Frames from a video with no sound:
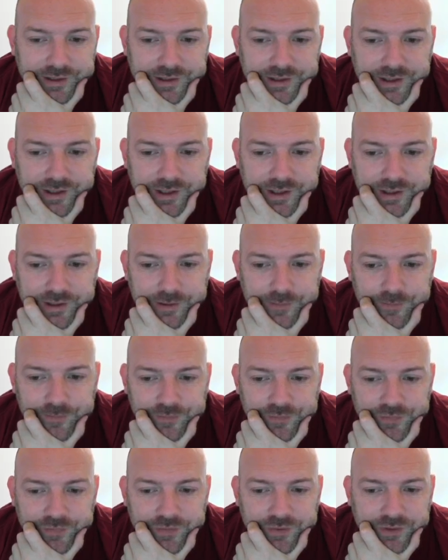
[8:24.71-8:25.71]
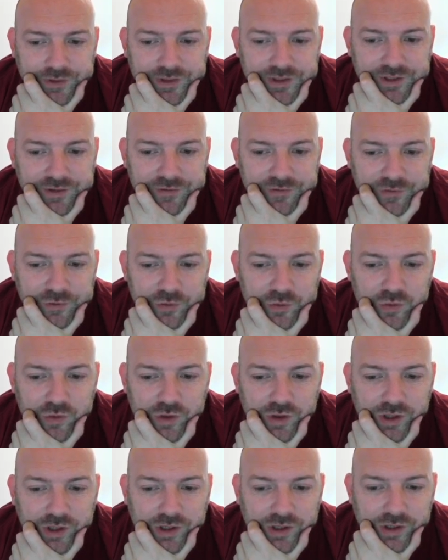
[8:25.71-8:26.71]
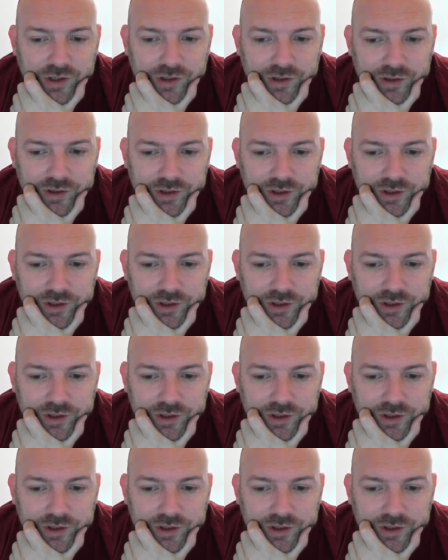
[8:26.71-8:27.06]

the 4R,